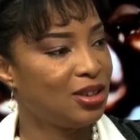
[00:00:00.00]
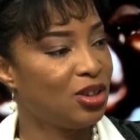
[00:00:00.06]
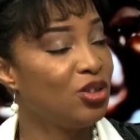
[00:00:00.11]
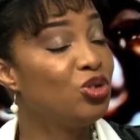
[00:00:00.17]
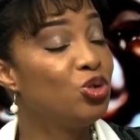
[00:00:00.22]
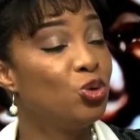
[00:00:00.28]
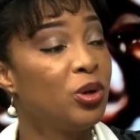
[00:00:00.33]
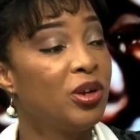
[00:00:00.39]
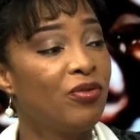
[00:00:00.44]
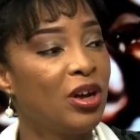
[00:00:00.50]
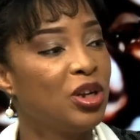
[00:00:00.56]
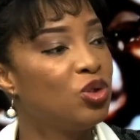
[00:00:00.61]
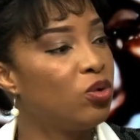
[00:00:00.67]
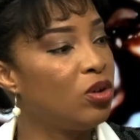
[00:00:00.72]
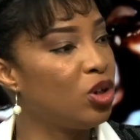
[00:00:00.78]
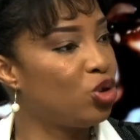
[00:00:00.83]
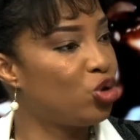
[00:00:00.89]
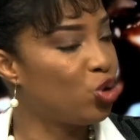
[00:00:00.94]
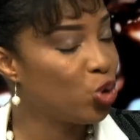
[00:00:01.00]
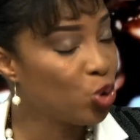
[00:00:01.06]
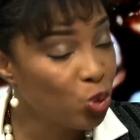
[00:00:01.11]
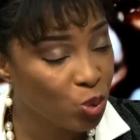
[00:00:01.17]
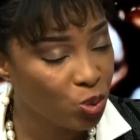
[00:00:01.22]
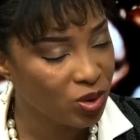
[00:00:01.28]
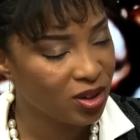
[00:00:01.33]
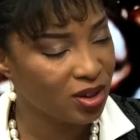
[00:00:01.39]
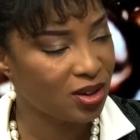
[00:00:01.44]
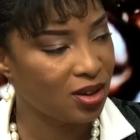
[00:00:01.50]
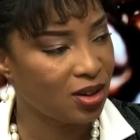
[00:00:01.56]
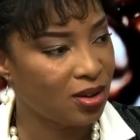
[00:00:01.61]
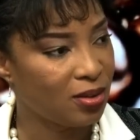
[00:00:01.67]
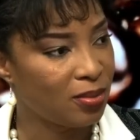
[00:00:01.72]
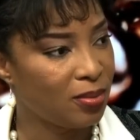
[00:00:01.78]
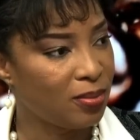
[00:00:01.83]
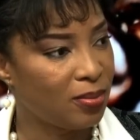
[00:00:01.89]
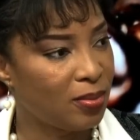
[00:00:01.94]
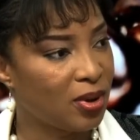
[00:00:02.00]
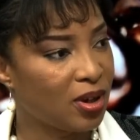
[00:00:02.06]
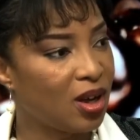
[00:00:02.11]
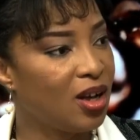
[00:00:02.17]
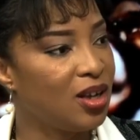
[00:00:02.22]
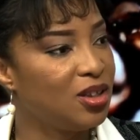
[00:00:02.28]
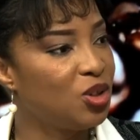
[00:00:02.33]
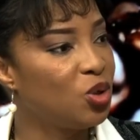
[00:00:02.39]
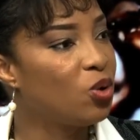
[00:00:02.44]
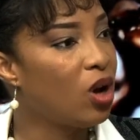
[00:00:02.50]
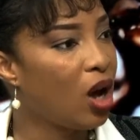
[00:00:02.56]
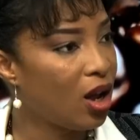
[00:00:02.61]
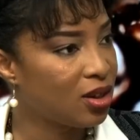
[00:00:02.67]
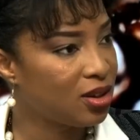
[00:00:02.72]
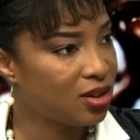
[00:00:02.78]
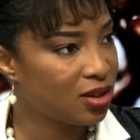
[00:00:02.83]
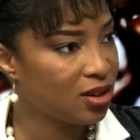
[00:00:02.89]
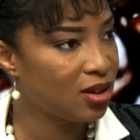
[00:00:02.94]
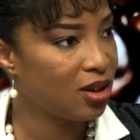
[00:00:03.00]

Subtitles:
Did you eventually choose? Because you got